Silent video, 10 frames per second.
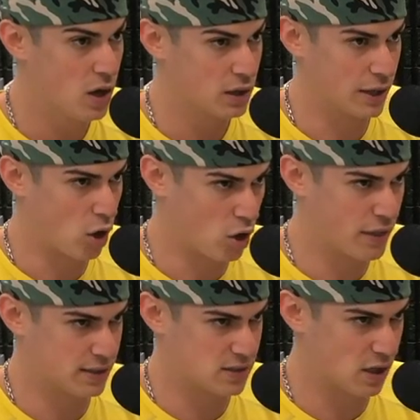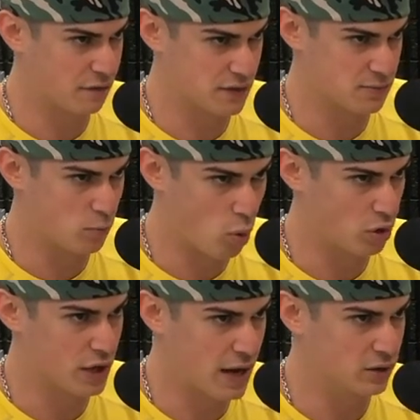like all that stuff is more
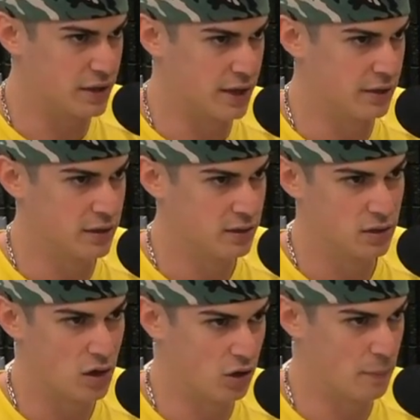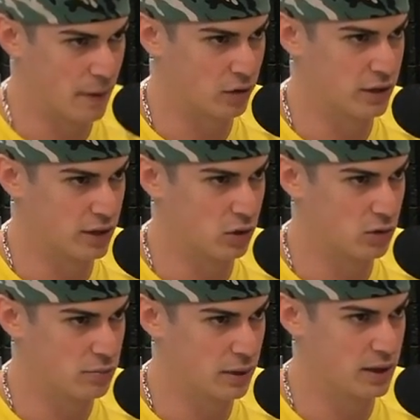dialed in on the penalty
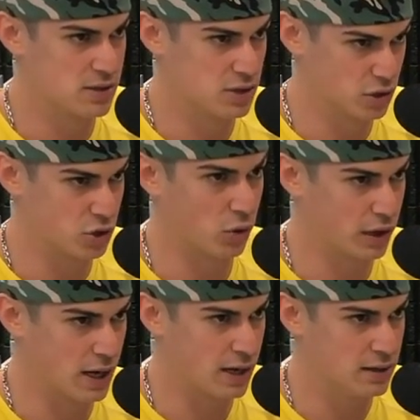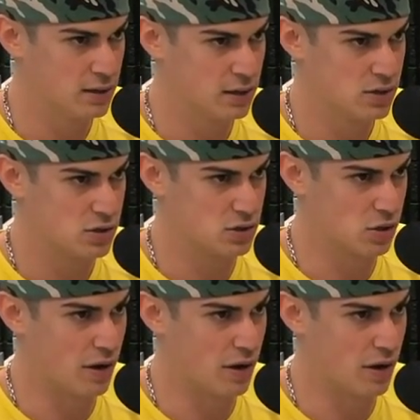kill because yeah. you're short a guy. Yeah, it's true. So it's a